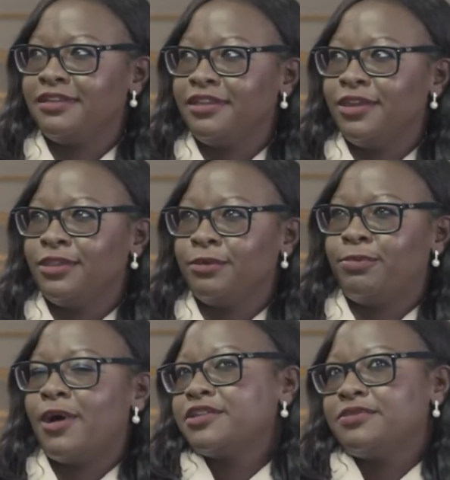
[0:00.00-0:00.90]
you know, the
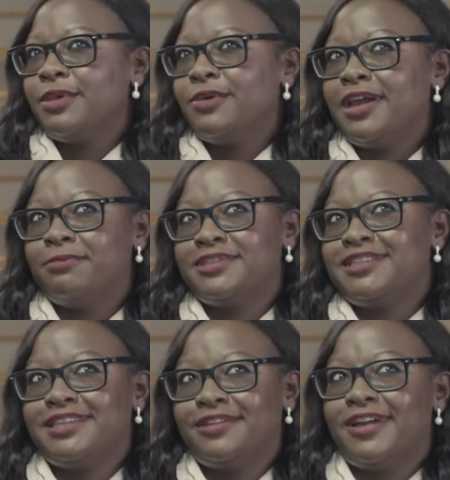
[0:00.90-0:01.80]
parts of me where I'm
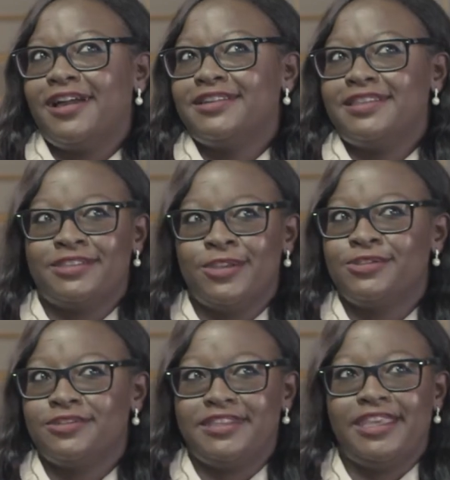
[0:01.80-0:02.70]
sitting around and there's
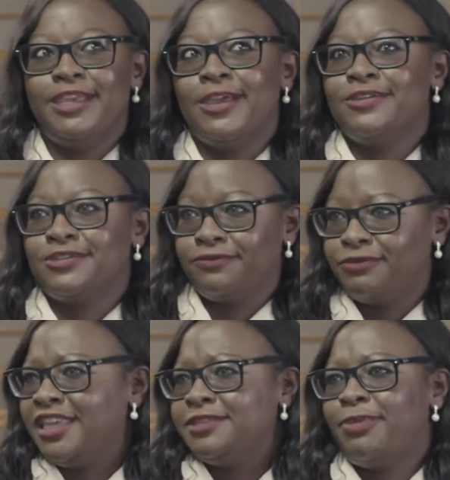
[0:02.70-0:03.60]
loads of CEOs
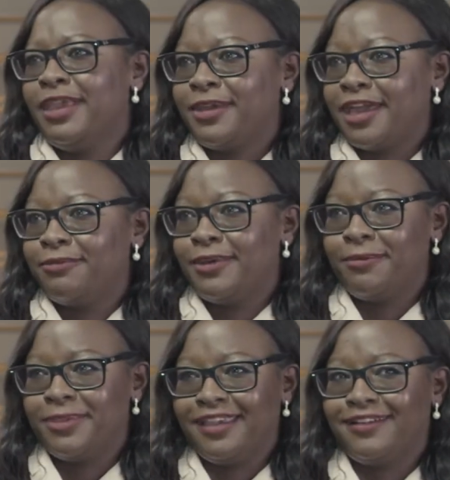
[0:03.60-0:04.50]
of these big kind of brands,
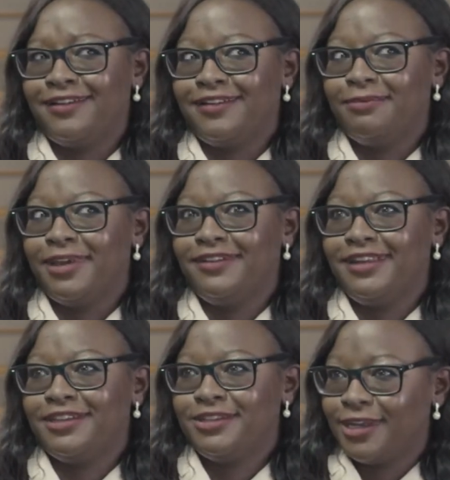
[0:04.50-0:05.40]
I'm thinking, God,
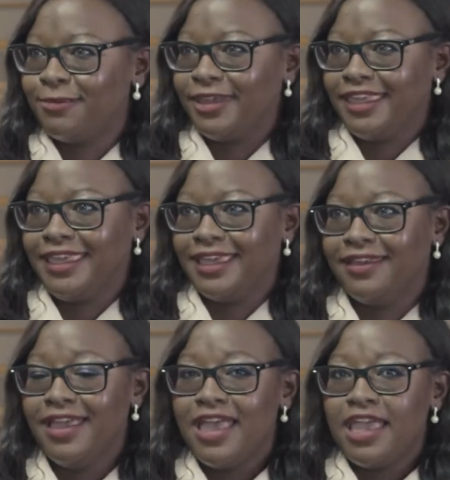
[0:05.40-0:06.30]
should I be here?